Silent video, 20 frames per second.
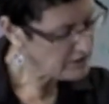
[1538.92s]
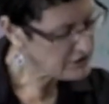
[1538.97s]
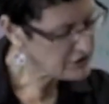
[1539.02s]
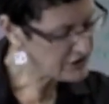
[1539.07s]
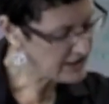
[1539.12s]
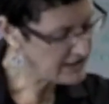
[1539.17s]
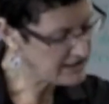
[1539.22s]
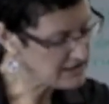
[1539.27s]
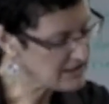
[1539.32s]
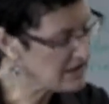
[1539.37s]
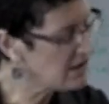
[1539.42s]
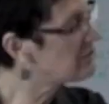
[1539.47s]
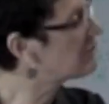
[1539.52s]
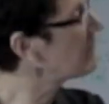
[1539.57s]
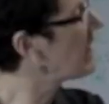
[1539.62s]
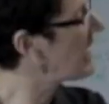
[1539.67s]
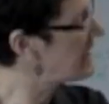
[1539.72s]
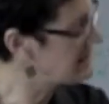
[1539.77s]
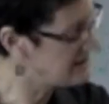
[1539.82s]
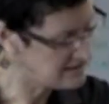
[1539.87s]
gender,
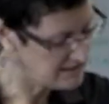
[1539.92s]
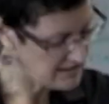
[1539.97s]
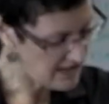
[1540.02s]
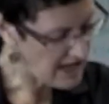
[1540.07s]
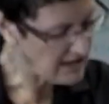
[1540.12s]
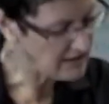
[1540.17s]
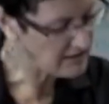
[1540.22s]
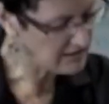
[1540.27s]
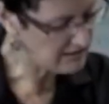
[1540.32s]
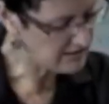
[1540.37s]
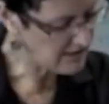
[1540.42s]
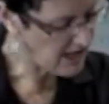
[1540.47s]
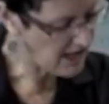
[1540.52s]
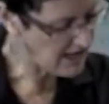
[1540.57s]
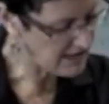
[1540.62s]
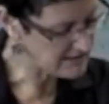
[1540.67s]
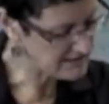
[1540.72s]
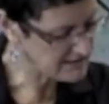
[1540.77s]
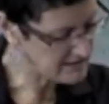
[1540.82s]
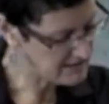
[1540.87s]
race, and
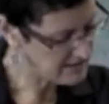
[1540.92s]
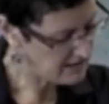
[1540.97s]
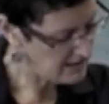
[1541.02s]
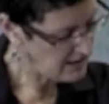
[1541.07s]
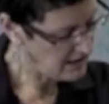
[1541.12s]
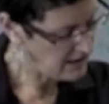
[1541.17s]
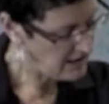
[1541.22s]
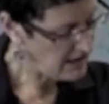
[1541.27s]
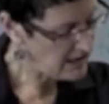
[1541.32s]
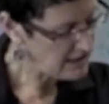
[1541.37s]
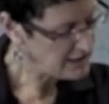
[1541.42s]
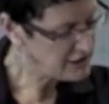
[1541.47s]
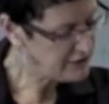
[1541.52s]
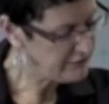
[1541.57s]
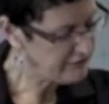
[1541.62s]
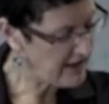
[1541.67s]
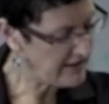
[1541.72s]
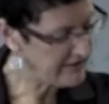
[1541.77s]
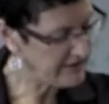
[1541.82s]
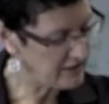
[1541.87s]
class she
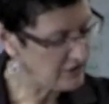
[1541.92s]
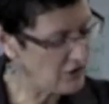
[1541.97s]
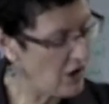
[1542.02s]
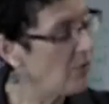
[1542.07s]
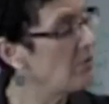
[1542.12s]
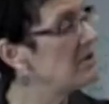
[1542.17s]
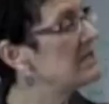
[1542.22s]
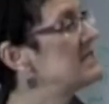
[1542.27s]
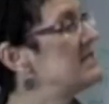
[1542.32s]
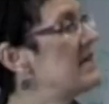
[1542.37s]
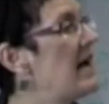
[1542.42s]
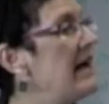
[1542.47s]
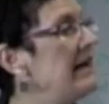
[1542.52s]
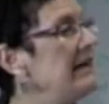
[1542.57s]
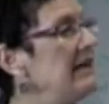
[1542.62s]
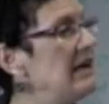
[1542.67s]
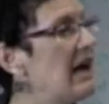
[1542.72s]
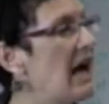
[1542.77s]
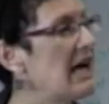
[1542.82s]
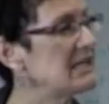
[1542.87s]
found that
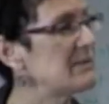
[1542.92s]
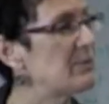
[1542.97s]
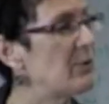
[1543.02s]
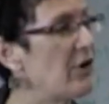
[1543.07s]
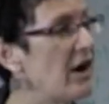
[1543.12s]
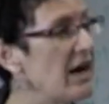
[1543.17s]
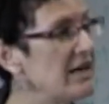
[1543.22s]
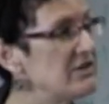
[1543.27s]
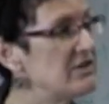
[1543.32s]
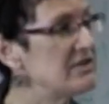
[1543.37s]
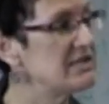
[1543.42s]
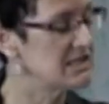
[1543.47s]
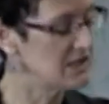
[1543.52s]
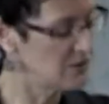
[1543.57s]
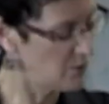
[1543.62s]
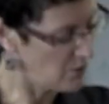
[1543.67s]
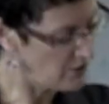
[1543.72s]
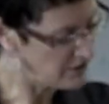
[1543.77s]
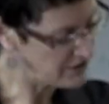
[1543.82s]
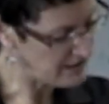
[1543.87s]
notwithstanding aspirations
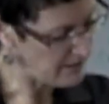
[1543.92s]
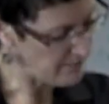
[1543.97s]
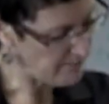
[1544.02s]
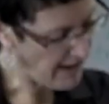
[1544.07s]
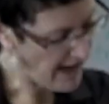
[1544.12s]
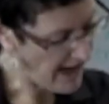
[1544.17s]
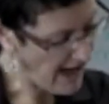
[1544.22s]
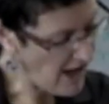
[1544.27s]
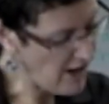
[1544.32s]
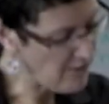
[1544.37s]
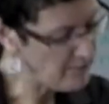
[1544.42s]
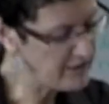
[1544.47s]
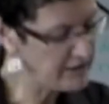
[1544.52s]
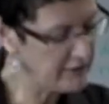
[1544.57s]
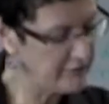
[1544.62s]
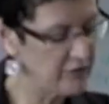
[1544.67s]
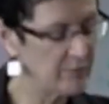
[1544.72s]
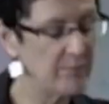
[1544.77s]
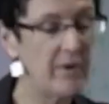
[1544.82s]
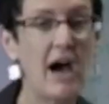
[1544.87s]
towards empowerment
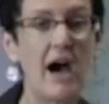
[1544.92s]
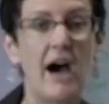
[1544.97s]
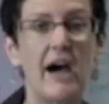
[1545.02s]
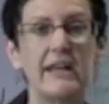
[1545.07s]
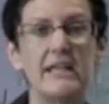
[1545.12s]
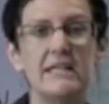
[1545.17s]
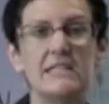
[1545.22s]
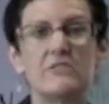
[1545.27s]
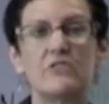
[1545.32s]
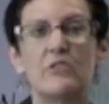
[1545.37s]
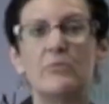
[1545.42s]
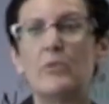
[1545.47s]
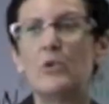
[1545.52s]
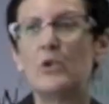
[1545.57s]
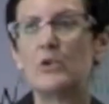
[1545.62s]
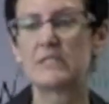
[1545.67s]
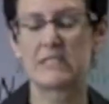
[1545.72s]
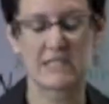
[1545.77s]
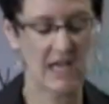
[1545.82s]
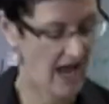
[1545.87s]
of the parties,
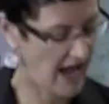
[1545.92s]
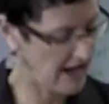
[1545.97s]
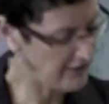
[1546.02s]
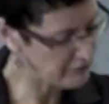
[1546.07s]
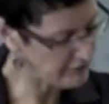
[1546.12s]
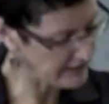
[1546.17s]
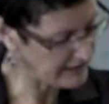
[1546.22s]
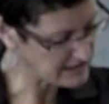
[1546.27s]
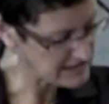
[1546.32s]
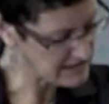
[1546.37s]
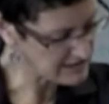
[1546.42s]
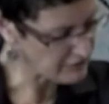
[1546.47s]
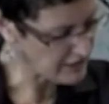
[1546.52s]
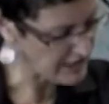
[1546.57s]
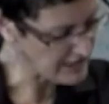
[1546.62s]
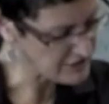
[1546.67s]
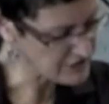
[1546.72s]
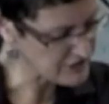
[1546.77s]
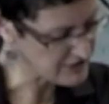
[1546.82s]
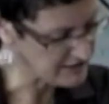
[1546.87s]
remorse and
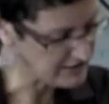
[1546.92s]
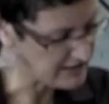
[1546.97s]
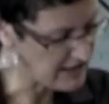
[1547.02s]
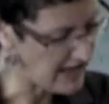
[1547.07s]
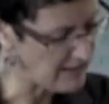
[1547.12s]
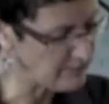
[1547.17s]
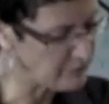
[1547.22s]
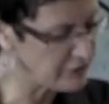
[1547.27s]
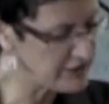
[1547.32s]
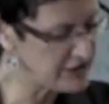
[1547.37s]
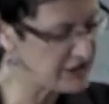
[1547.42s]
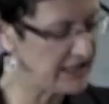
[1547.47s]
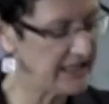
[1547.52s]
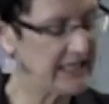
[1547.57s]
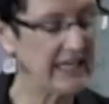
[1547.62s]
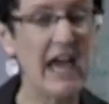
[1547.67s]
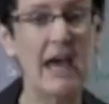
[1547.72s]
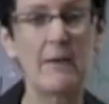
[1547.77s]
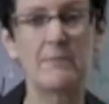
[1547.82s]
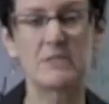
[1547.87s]
reintegration, and bridging
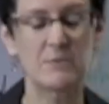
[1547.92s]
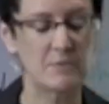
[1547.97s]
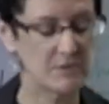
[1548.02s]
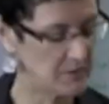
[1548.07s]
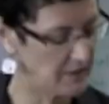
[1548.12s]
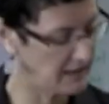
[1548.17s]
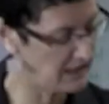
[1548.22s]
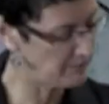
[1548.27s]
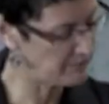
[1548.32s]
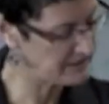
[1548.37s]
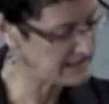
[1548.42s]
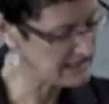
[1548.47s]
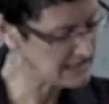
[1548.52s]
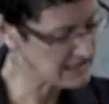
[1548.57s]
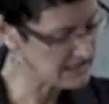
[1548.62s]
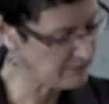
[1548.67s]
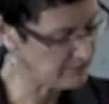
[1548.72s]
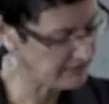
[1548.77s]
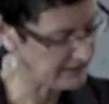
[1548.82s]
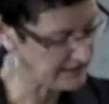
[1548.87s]
gaps between the
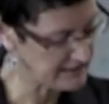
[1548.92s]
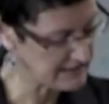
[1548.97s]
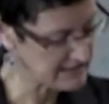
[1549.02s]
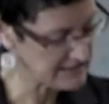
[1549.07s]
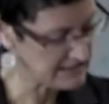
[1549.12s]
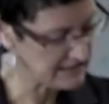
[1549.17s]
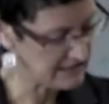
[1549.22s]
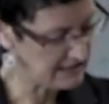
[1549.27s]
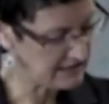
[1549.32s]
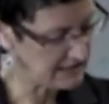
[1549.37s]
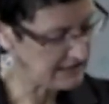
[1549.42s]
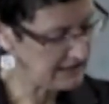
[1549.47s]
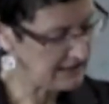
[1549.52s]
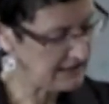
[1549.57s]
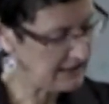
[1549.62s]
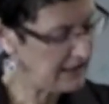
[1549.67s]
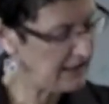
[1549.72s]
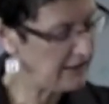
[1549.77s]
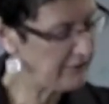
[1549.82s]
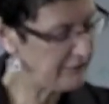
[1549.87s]
participants,
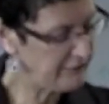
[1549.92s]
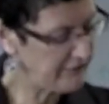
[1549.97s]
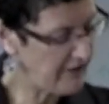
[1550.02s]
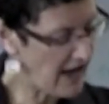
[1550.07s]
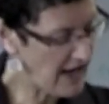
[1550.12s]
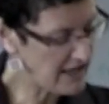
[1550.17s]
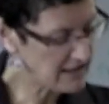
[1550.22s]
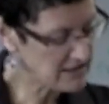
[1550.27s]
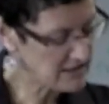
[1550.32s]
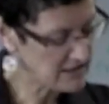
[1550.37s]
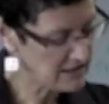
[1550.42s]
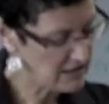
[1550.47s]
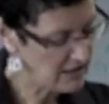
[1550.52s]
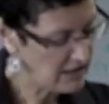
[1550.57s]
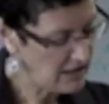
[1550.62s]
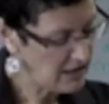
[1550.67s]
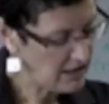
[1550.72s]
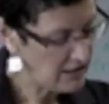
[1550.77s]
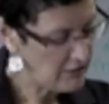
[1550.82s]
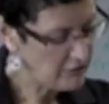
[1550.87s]
in fact,
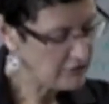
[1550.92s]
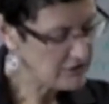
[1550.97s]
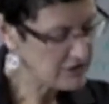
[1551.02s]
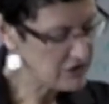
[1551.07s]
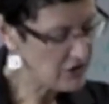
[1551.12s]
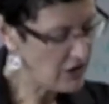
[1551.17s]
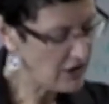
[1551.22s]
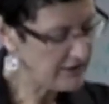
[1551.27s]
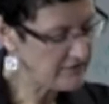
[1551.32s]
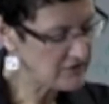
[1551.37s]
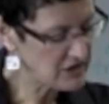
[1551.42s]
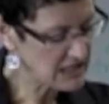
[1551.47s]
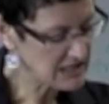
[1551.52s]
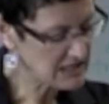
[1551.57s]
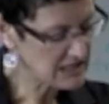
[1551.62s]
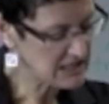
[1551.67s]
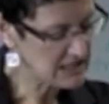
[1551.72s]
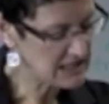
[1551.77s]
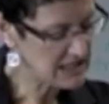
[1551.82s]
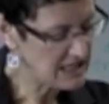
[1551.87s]
restorative
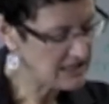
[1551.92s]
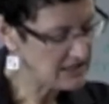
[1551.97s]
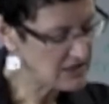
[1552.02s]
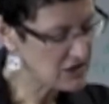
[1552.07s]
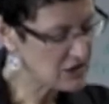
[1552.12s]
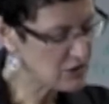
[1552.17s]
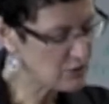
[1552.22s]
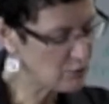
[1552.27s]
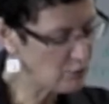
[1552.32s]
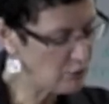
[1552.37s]
justice tended to